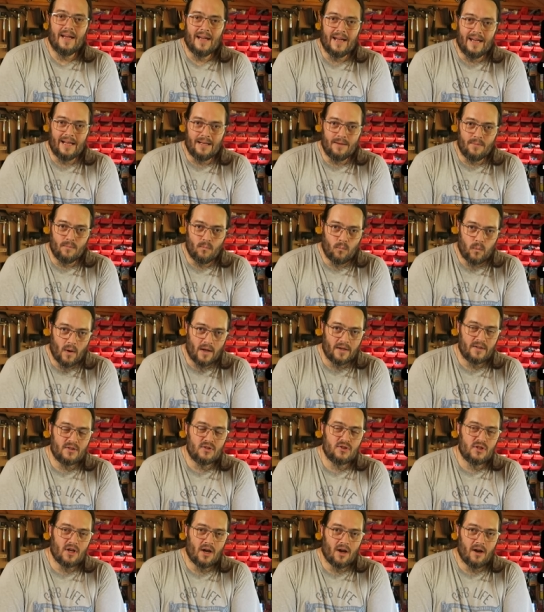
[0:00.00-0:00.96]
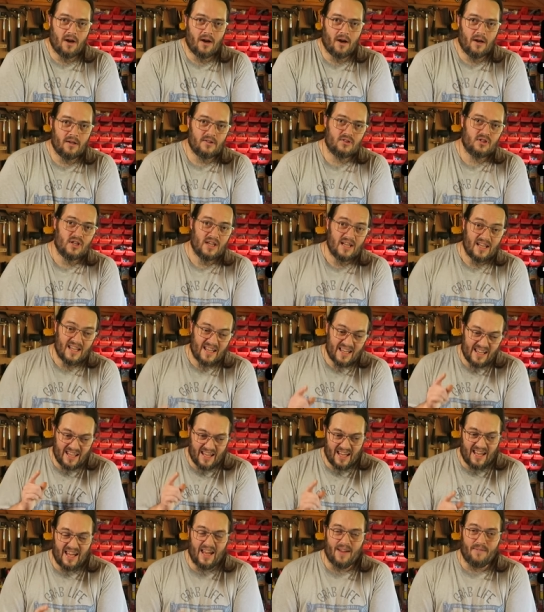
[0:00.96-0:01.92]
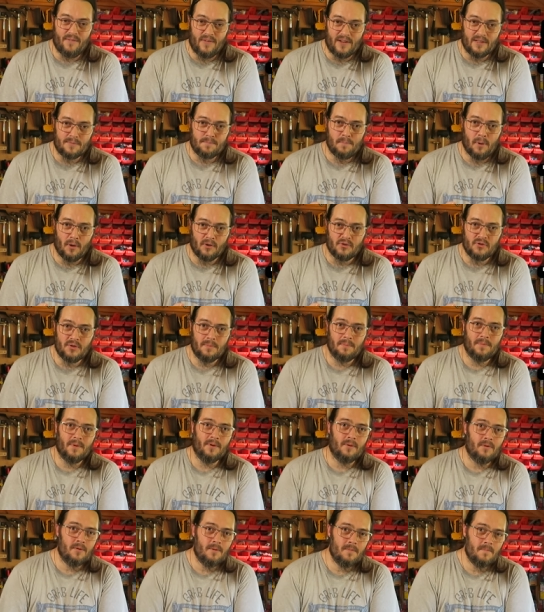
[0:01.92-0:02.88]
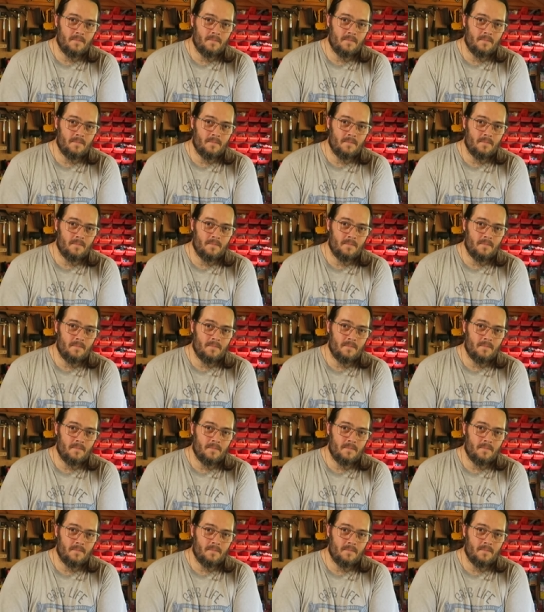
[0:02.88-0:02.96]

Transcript: in one charge if it's possible